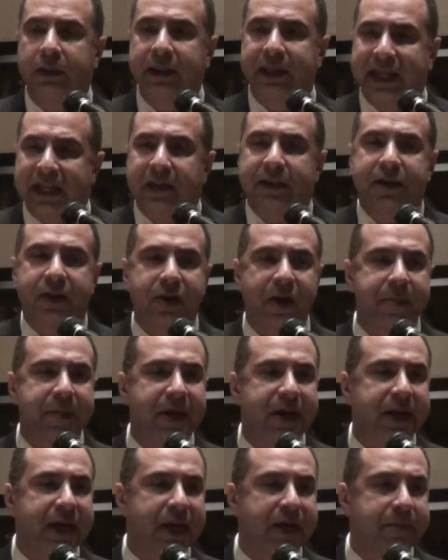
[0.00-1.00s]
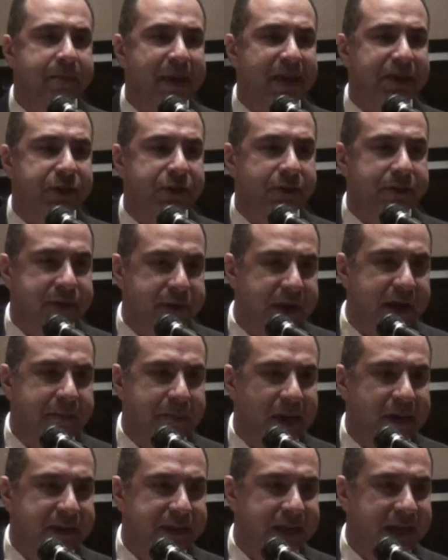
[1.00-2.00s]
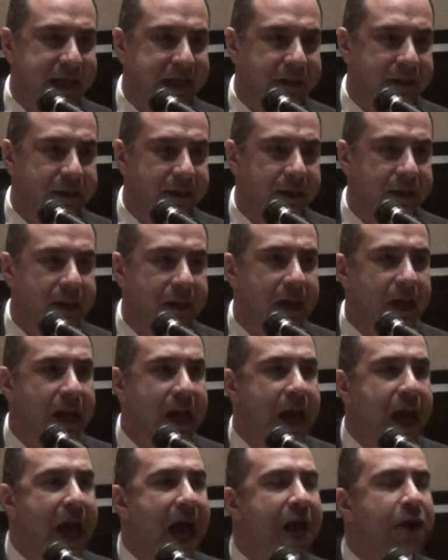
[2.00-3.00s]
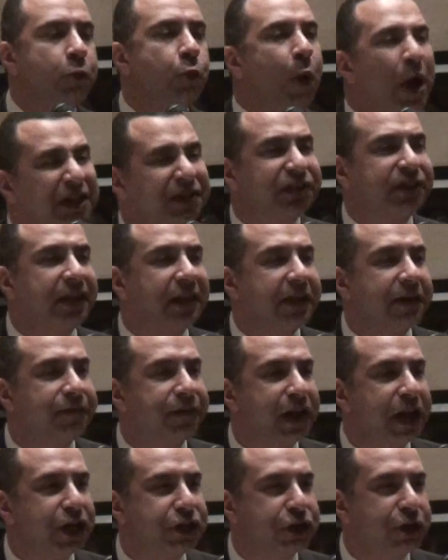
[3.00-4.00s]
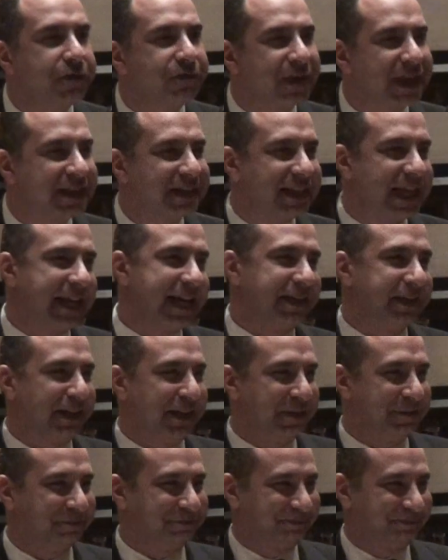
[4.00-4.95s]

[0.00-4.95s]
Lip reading: killed their American investor 3 months later. And what's the definition of insanity?